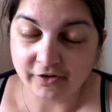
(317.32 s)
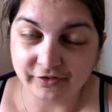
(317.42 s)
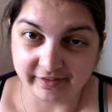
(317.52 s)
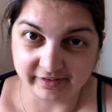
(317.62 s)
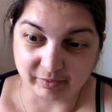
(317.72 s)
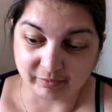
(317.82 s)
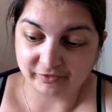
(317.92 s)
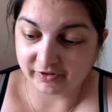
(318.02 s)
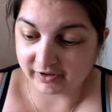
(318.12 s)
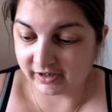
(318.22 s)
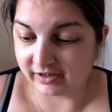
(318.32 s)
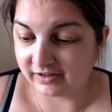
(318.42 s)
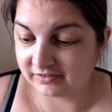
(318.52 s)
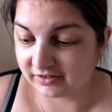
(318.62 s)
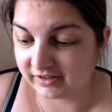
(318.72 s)
for this month.
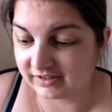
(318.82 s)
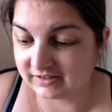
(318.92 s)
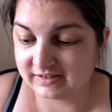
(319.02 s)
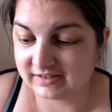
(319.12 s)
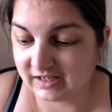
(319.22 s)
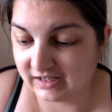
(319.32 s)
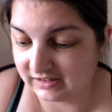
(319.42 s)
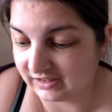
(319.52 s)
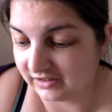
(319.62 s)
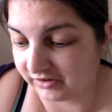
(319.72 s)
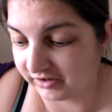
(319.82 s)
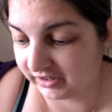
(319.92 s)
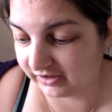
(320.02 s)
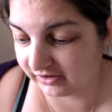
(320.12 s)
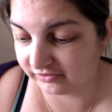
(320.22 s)
And I can say that I
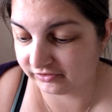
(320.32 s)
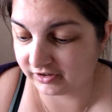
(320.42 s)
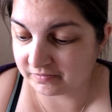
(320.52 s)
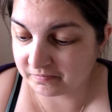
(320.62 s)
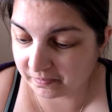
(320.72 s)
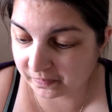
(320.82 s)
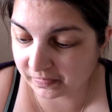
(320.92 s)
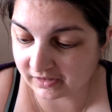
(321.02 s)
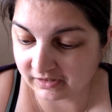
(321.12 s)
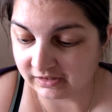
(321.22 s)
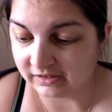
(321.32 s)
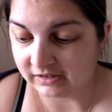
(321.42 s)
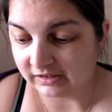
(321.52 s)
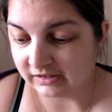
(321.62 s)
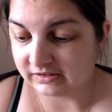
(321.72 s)
have
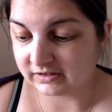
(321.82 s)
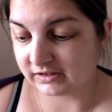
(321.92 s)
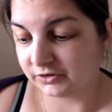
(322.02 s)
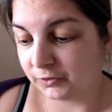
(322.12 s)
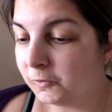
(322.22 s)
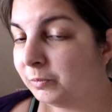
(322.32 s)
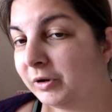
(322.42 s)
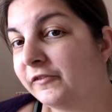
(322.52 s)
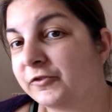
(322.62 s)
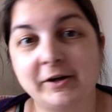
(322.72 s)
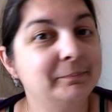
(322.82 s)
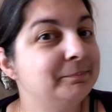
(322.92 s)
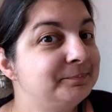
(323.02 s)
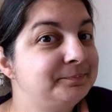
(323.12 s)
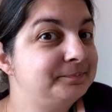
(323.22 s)
done all but three.
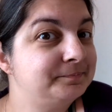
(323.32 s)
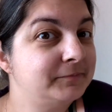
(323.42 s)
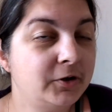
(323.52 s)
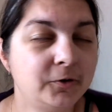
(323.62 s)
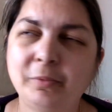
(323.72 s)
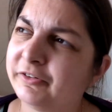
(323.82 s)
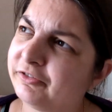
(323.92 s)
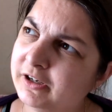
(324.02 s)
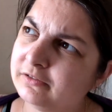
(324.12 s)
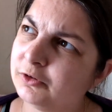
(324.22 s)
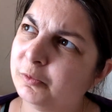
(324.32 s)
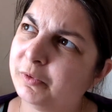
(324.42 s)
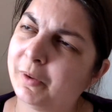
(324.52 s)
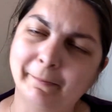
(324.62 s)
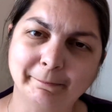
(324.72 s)
All
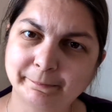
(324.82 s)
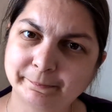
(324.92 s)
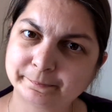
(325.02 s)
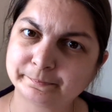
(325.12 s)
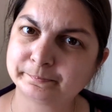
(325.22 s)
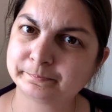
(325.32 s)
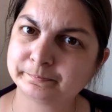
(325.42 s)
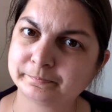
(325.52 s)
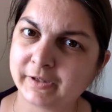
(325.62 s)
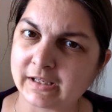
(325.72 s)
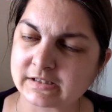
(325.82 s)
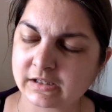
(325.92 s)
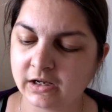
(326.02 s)
but one. Yes.